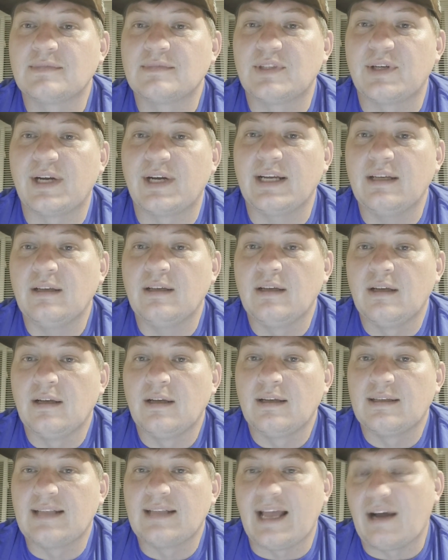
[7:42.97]
All right.
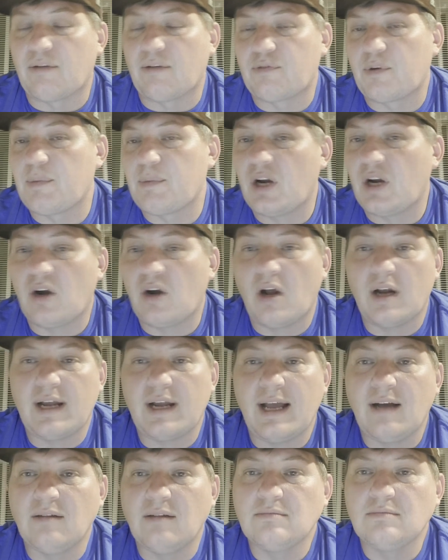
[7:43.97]
Now from here on
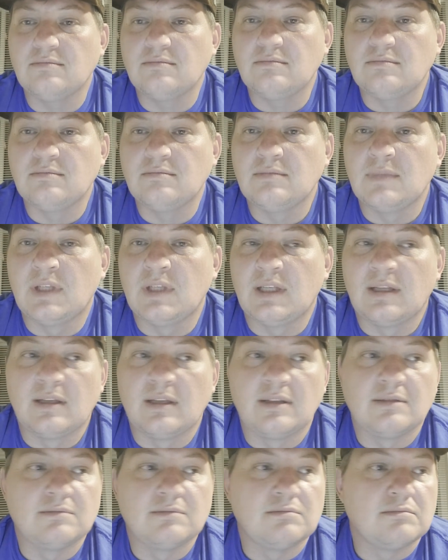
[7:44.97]
out,
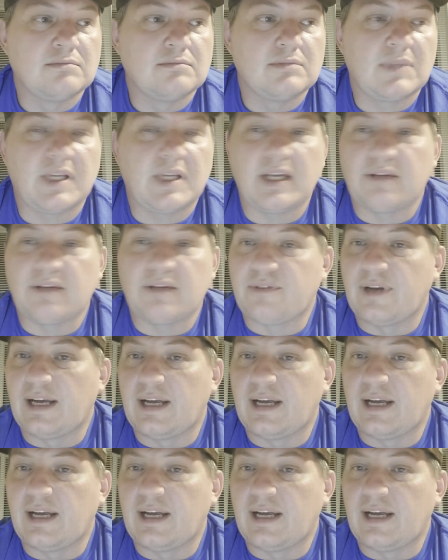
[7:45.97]
if